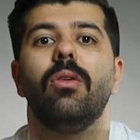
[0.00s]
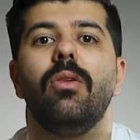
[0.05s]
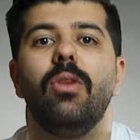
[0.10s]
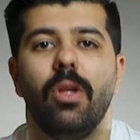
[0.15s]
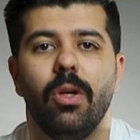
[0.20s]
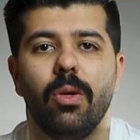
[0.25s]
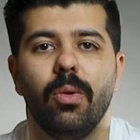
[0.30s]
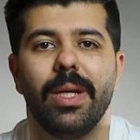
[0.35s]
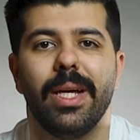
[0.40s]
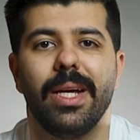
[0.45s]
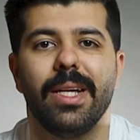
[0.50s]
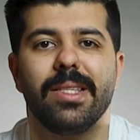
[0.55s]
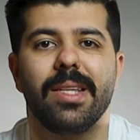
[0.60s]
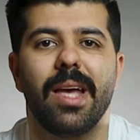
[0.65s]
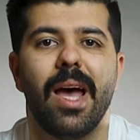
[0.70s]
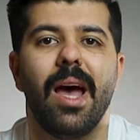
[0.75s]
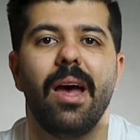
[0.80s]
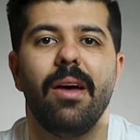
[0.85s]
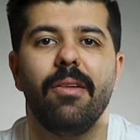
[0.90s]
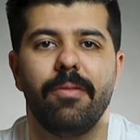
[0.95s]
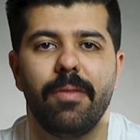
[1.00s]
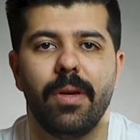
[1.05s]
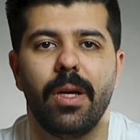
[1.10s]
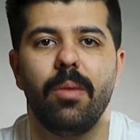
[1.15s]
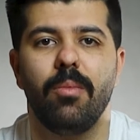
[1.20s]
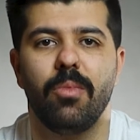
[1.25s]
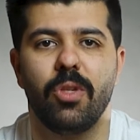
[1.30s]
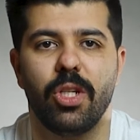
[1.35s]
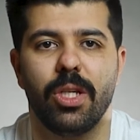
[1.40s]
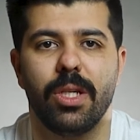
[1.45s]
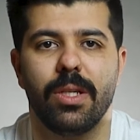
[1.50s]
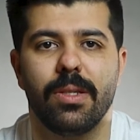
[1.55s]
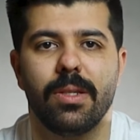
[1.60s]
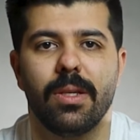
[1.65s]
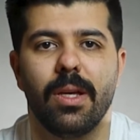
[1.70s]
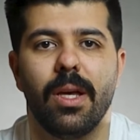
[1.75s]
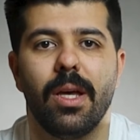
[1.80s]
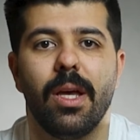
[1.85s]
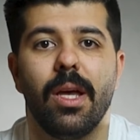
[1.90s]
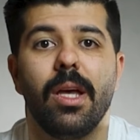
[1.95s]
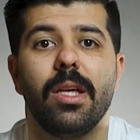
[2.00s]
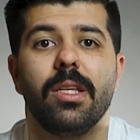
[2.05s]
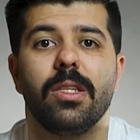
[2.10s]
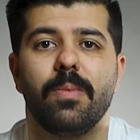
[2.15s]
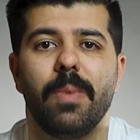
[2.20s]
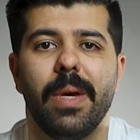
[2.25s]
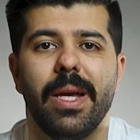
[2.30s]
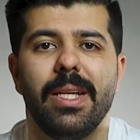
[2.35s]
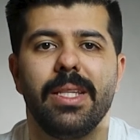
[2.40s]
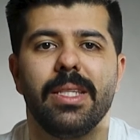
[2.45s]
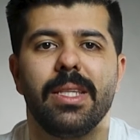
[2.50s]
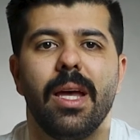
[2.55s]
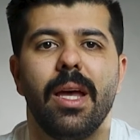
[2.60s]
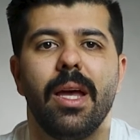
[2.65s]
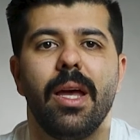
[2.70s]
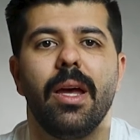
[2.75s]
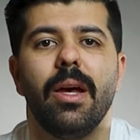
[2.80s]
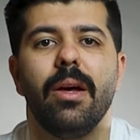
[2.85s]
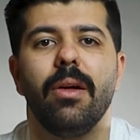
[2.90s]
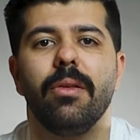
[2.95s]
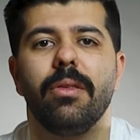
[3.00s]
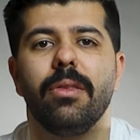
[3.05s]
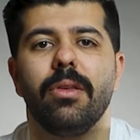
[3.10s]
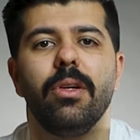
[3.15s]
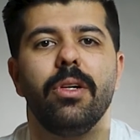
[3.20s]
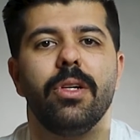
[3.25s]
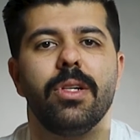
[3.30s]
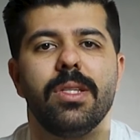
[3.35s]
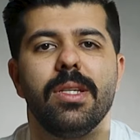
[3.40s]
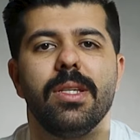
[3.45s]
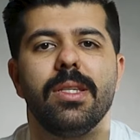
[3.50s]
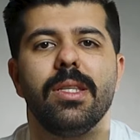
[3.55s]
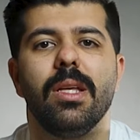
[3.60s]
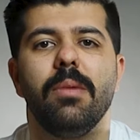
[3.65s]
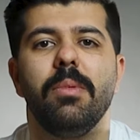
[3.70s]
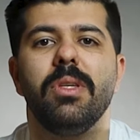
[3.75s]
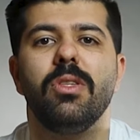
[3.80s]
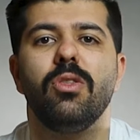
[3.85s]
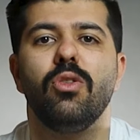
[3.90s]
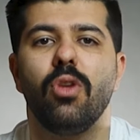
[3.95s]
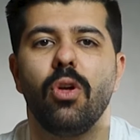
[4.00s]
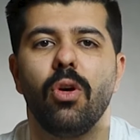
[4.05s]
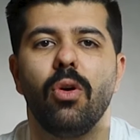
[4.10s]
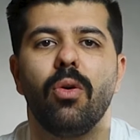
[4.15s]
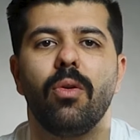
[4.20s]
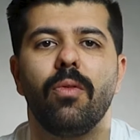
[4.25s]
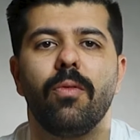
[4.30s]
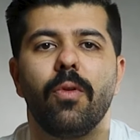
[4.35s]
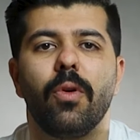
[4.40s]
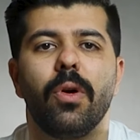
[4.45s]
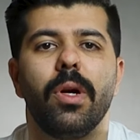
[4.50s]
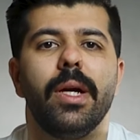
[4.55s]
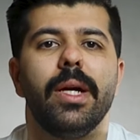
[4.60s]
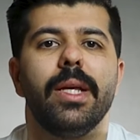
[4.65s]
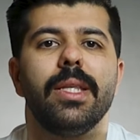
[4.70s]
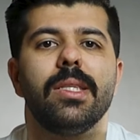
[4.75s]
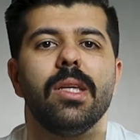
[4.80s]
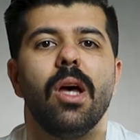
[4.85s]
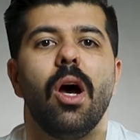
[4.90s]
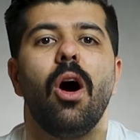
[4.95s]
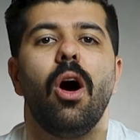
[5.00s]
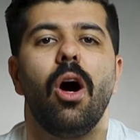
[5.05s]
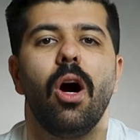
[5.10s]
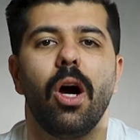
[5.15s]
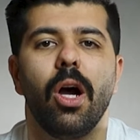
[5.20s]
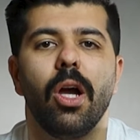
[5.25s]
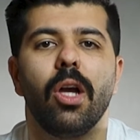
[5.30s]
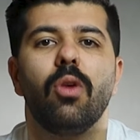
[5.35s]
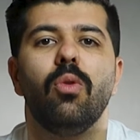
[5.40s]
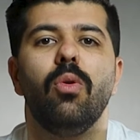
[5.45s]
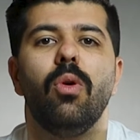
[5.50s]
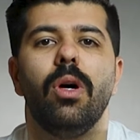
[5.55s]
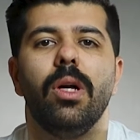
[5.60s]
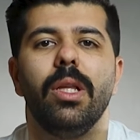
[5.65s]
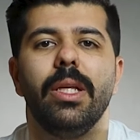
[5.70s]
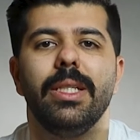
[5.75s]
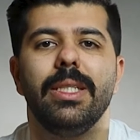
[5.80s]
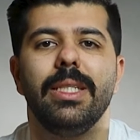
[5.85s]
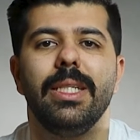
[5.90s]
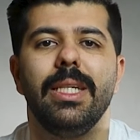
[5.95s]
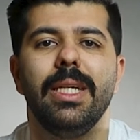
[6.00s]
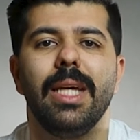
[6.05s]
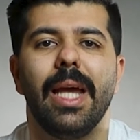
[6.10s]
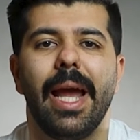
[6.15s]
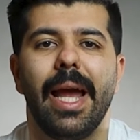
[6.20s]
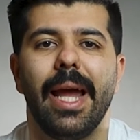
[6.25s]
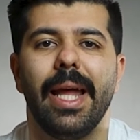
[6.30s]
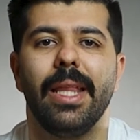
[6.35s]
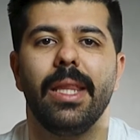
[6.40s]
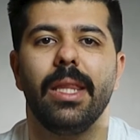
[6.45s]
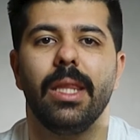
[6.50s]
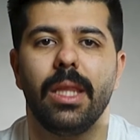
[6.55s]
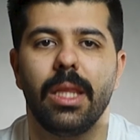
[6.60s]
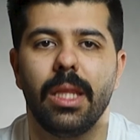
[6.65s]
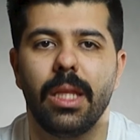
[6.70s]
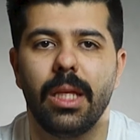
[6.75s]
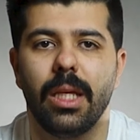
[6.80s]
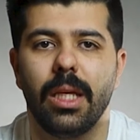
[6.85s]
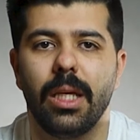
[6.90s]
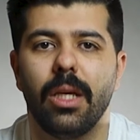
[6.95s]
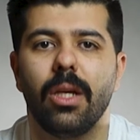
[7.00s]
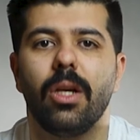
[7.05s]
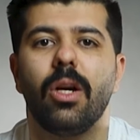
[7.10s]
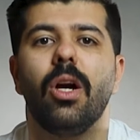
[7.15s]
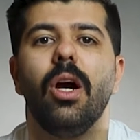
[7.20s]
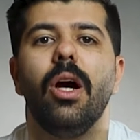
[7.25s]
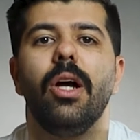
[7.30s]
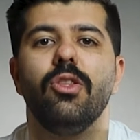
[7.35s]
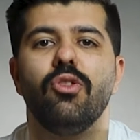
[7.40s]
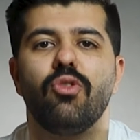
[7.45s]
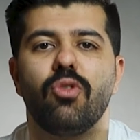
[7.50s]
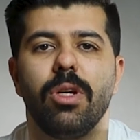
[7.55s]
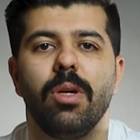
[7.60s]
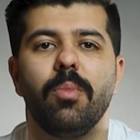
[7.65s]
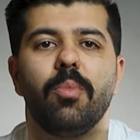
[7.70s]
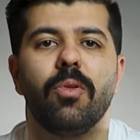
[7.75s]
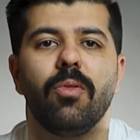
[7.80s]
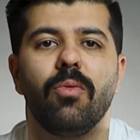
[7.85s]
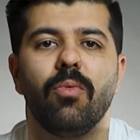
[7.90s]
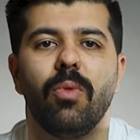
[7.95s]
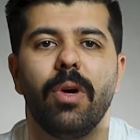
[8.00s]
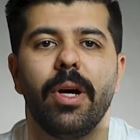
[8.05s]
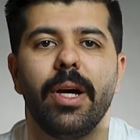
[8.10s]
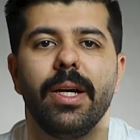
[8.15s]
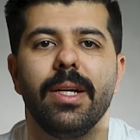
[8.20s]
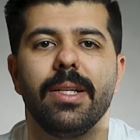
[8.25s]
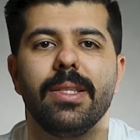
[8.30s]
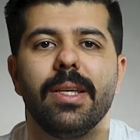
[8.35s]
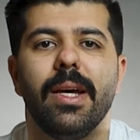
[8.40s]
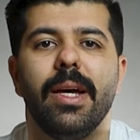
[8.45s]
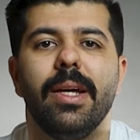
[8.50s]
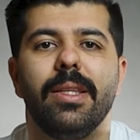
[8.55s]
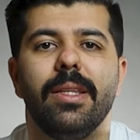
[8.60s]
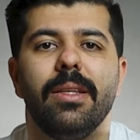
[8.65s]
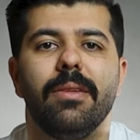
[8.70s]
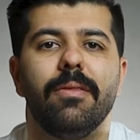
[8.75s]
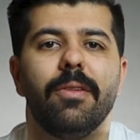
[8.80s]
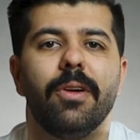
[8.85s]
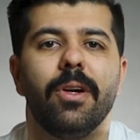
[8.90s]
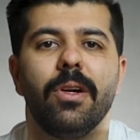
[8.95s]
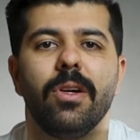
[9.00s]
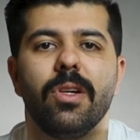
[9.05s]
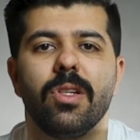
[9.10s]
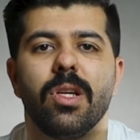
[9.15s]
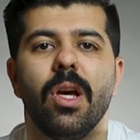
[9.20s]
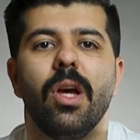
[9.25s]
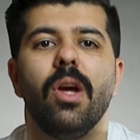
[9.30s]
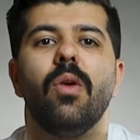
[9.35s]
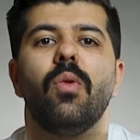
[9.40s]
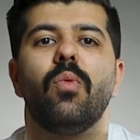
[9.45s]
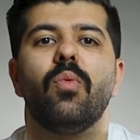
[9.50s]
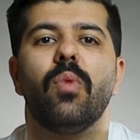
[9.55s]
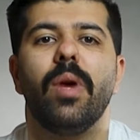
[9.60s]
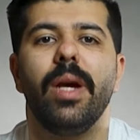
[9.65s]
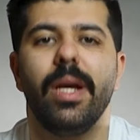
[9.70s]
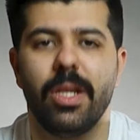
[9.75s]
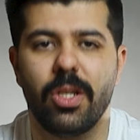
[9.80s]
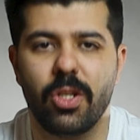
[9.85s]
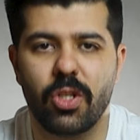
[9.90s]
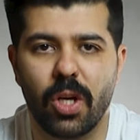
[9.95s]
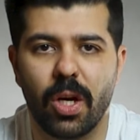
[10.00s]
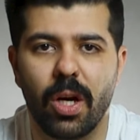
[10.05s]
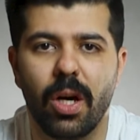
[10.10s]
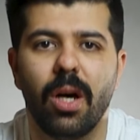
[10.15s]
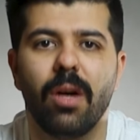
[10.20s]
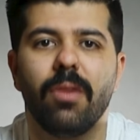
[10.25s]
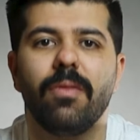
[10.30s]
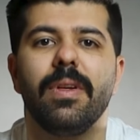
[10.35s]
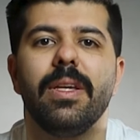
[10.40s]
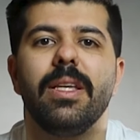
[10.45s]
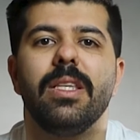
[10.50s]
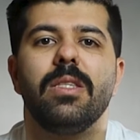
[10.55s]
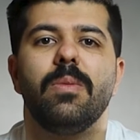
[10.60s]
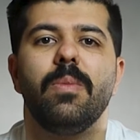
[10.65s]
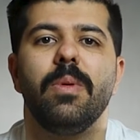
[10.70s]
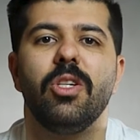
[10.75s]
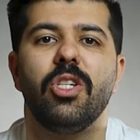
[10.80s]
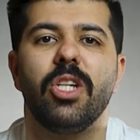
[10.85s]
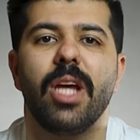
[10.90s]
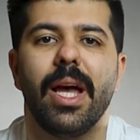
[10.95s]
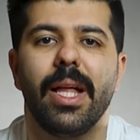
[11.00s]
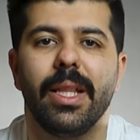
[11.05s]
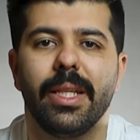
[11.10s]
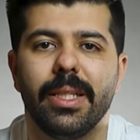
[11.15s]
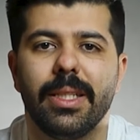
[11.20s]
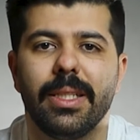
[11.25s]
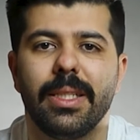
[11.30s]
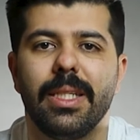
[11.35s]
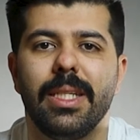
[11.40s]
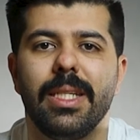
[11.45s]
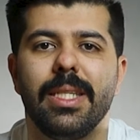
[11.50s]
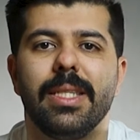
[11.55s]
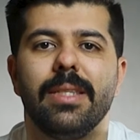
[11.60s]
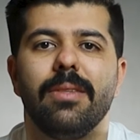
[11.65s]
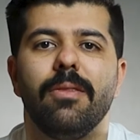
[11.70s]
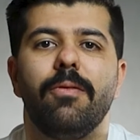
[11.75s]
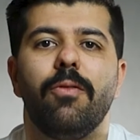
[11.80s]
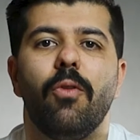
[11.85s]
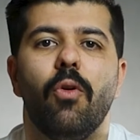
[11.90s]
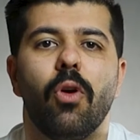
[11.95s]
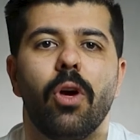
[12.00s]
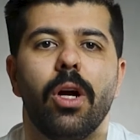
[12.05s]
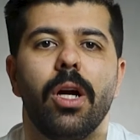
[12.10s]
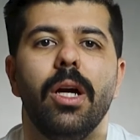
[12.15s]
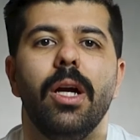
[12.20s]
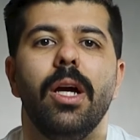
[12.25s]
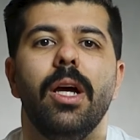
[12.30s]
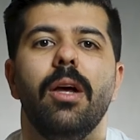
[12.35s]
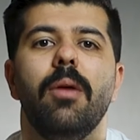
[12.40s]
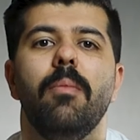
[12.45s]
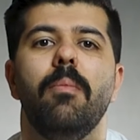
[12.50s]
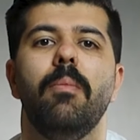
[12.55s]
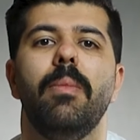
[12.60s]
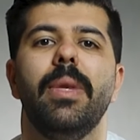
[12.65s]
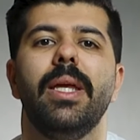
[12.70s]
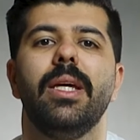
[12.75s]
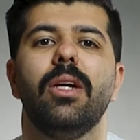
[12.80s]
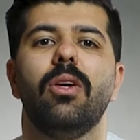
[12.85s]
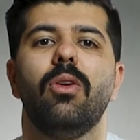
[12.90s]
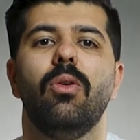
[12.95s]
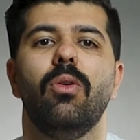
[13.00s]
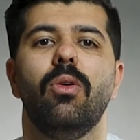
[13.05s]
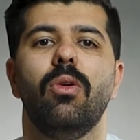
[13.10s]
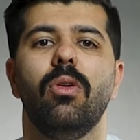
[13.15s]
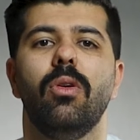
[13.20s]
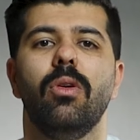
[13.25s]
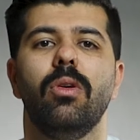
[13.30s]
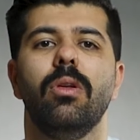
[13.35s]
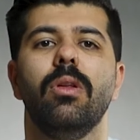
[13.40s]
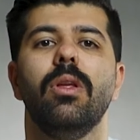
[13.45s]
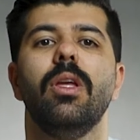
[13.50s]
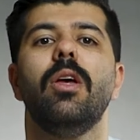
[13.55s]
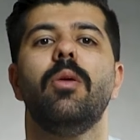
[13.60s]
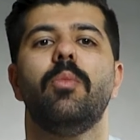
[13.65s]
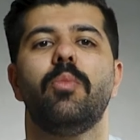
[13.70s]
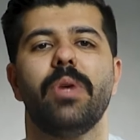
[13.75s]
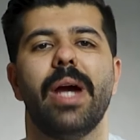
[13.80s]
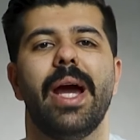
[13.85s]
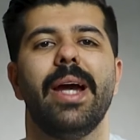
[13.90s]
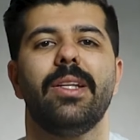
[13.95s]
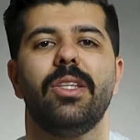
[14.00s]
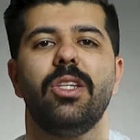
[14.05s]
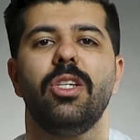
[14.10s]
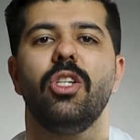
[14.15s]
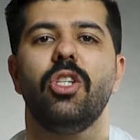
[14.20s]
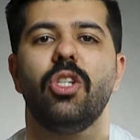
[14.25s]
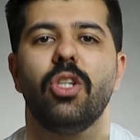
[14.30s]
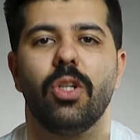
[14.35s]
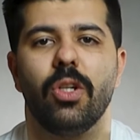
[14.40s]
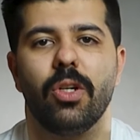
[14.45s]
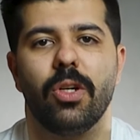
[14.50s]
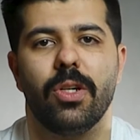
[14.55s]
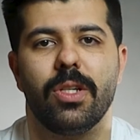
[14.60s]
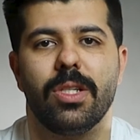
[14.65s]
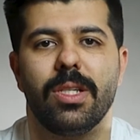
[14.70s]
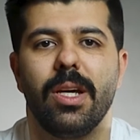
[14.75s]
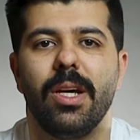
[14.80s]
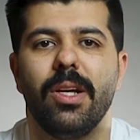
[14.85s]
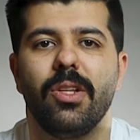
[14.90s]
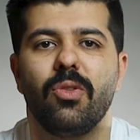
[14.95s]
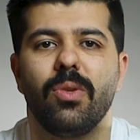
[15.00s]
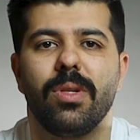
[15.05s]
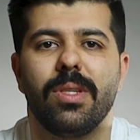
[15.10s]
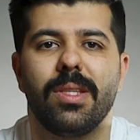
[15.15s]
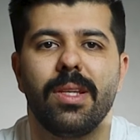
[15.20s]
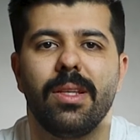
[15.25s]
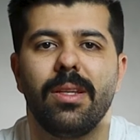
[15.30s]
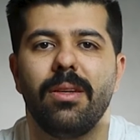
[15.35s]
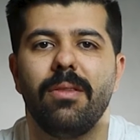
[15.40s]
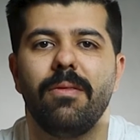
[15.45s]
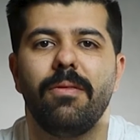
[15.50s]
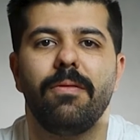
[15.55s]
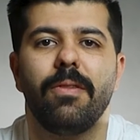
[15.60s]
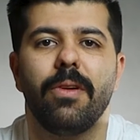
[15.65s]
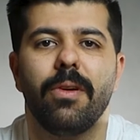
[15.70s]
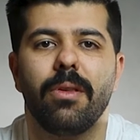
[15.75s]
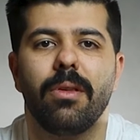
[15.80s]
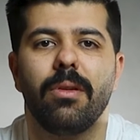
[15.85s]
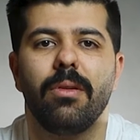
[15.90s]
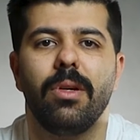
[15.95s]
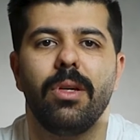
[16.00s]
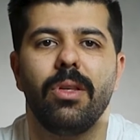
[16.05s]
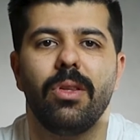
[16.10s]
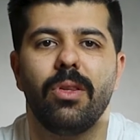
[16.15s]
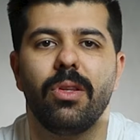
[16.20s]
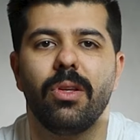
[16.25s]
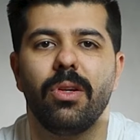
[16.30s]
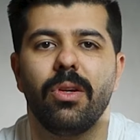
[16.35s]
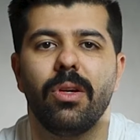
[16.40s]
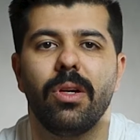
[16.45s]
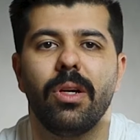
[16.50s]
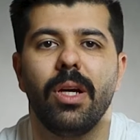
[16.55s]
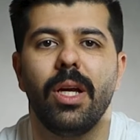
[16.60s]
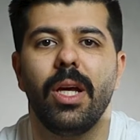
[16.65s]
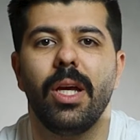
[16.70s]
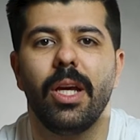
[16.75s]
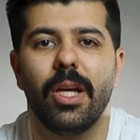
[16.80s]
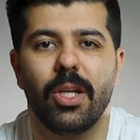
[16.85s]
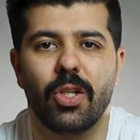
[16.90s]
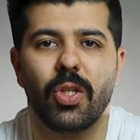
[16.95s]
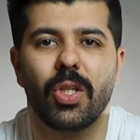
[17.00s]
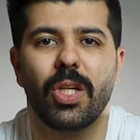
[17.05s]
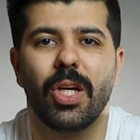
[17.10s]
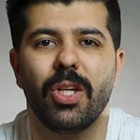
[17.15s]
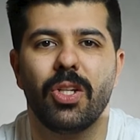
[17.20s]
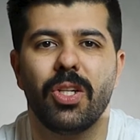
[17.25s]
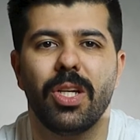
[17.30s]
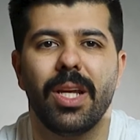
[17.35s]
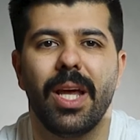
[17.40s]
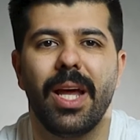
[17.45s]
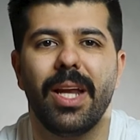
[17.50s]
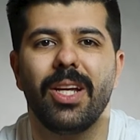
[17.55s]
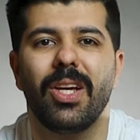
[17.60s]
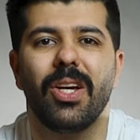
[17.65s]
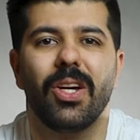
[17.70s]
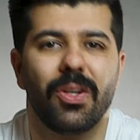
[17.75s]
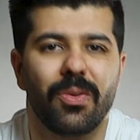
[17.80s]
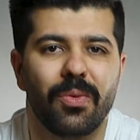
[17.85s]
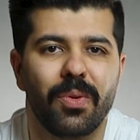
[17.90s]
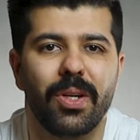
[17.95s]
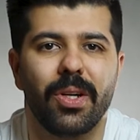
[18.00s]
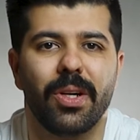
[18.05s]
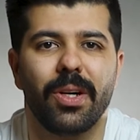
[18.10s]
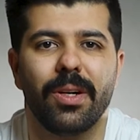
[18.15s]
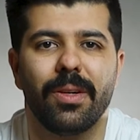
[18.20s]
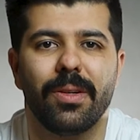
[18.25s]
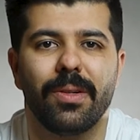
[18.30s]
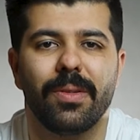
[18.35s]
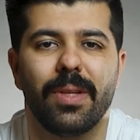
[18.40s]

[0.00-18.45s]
known as FMGs. Spain's healthcare system is known for its high quality, and the country provides a diverse range of specialties for medical practitioners interested in furthering their education and career.